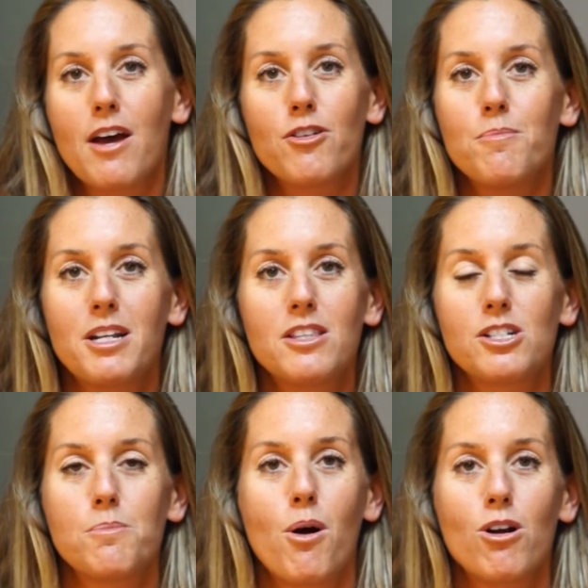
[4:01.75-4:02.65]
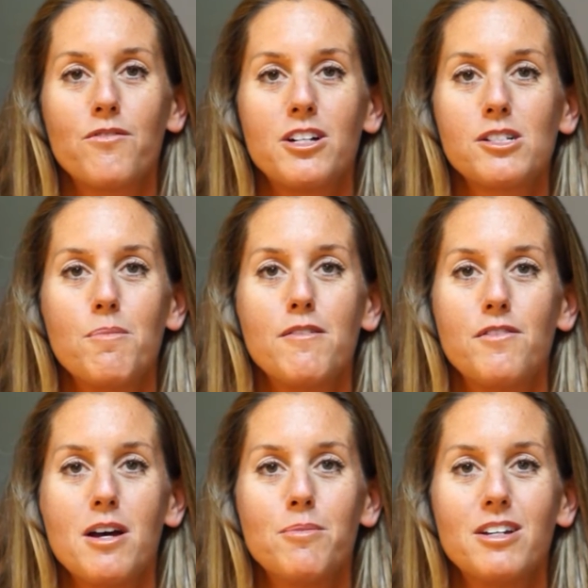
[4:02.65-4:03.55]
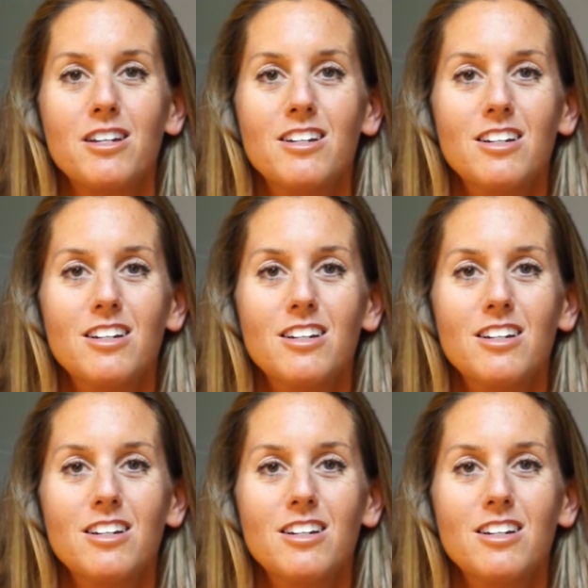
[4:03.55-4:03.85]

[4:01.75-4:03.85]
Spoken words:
Everybody that's a part of it is my family.